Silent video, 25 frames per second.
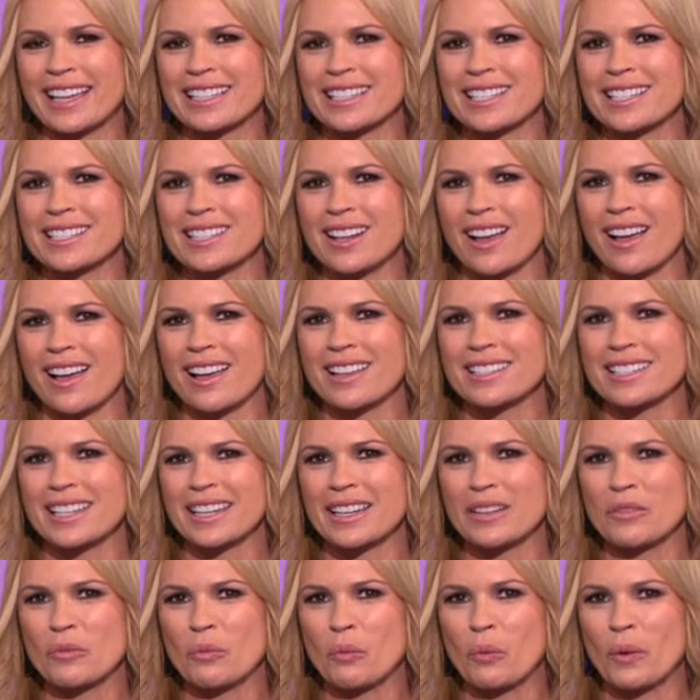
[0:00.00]
exercise
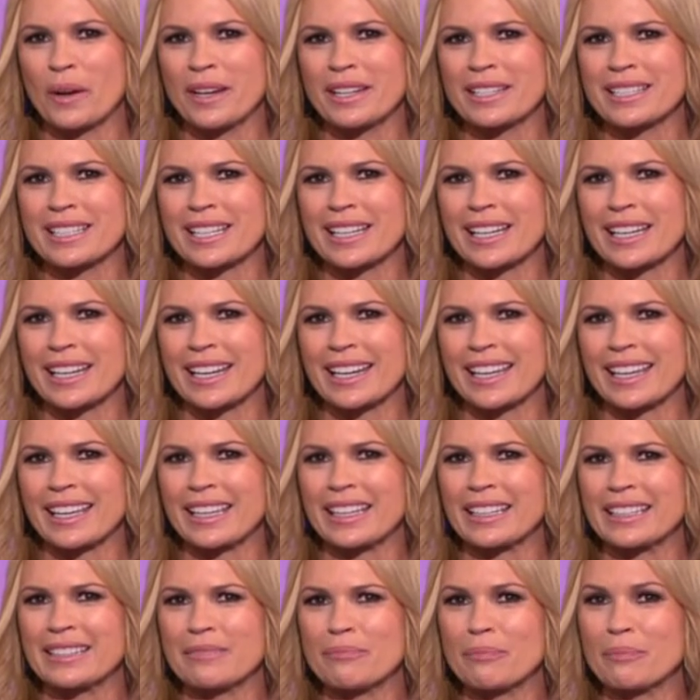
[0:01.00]
in winter
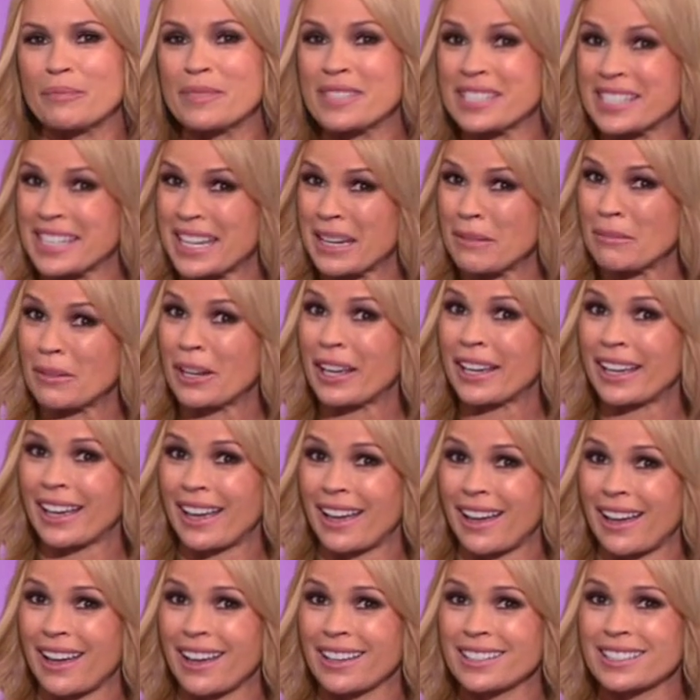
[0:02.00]
can seem like
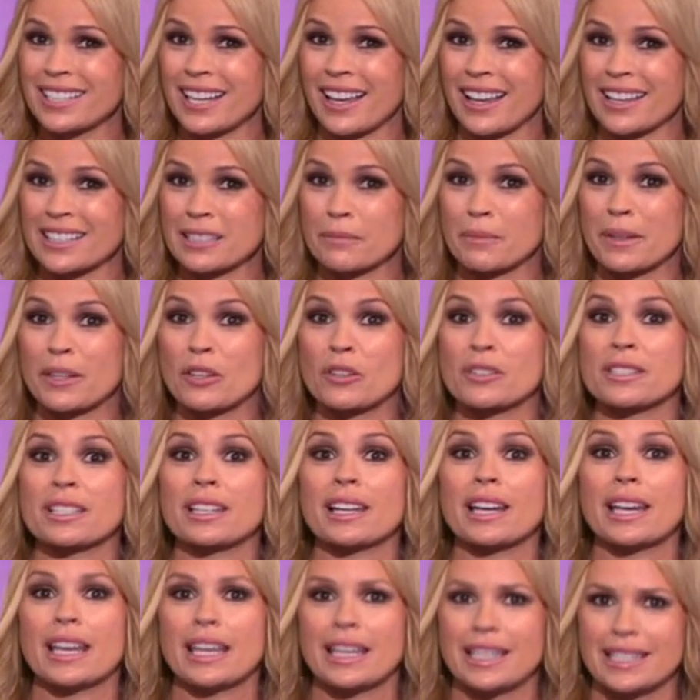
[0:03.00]
a hard task because
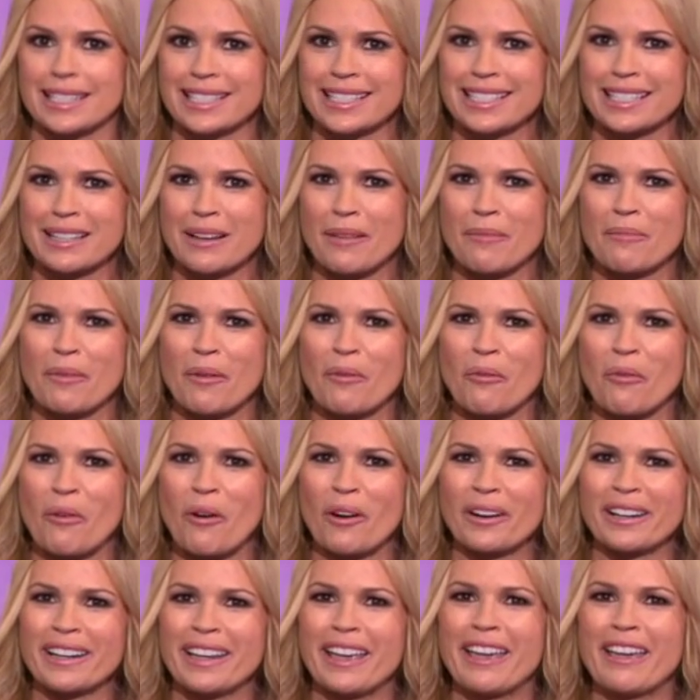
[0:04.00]
it is, but
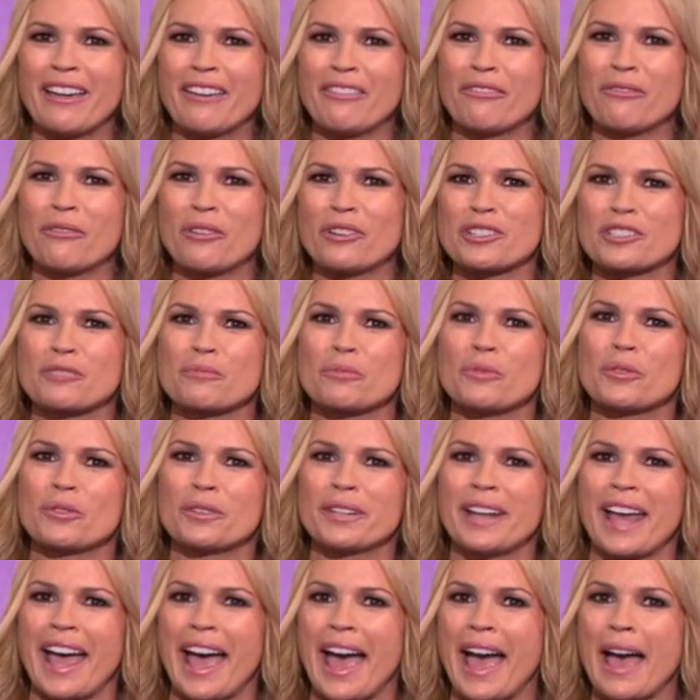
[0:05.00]
what if
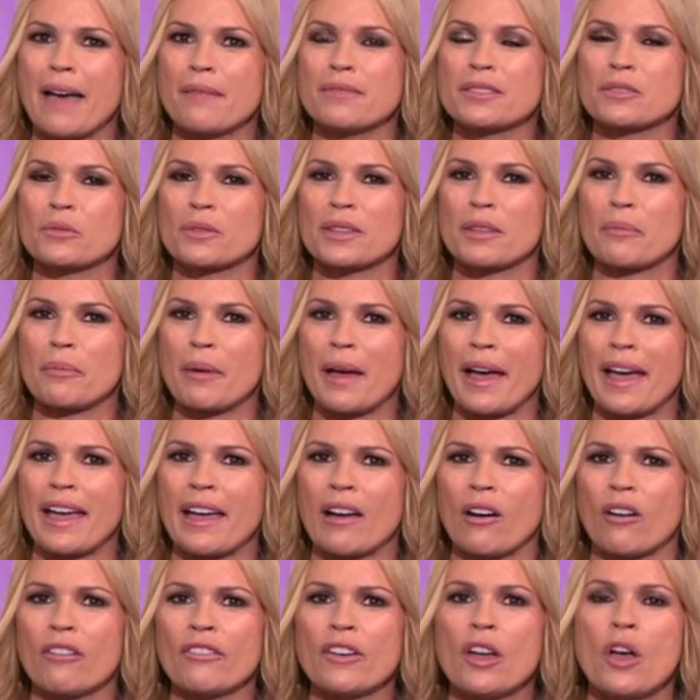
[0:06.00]
washboard abs were the
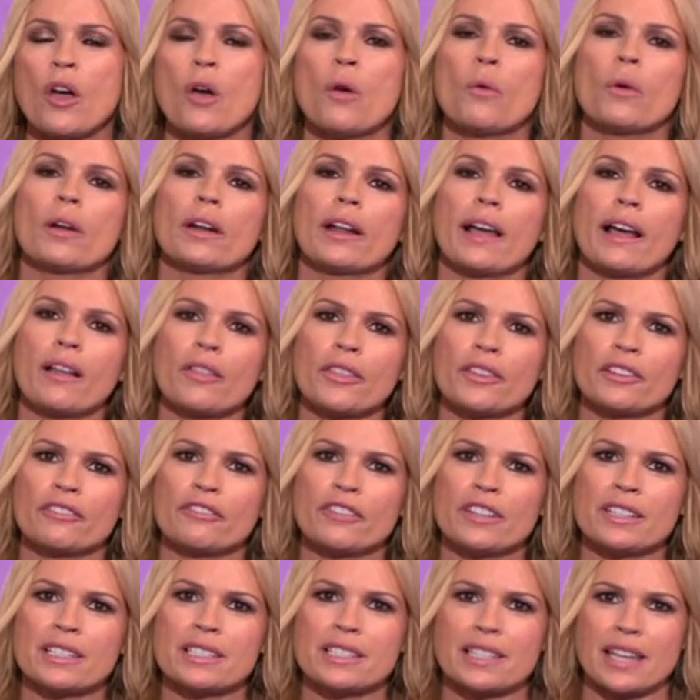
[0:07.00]
payoff? Well, health
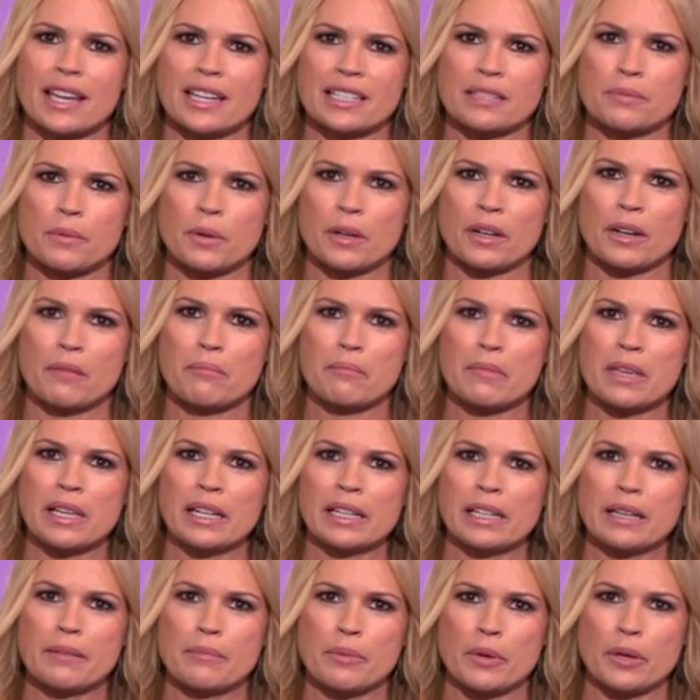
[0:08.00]
and fitness expert
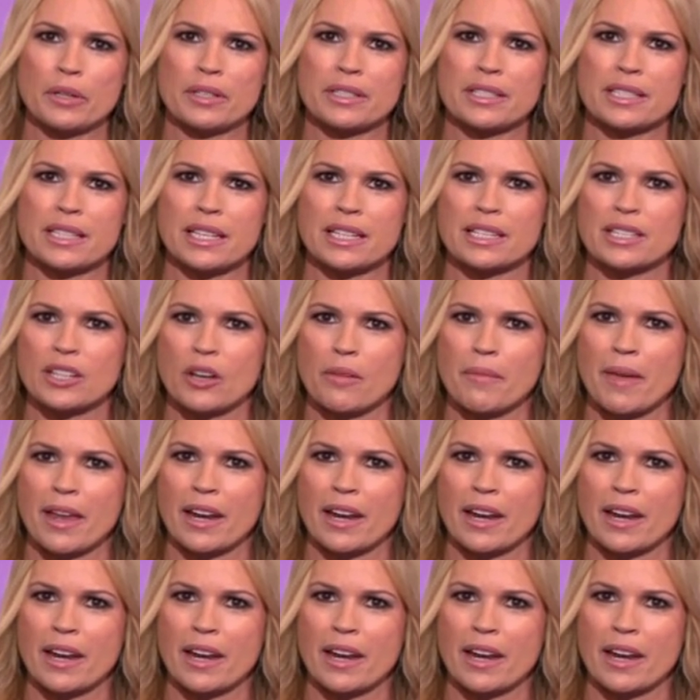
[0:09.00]
Amelia Burton says no